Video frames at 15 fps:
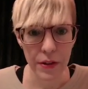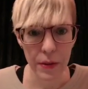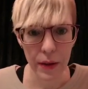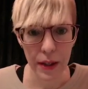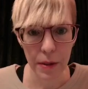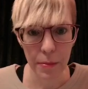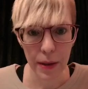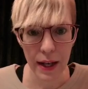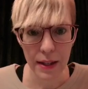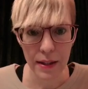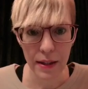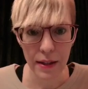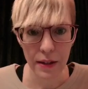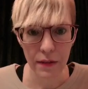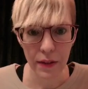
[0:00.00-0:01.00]
So I can
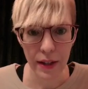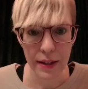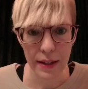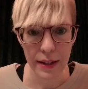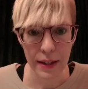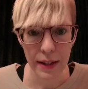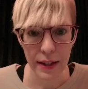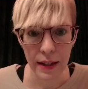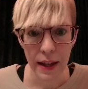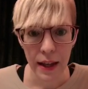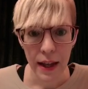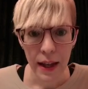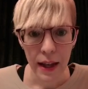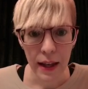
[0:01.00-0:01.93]
pass the device in,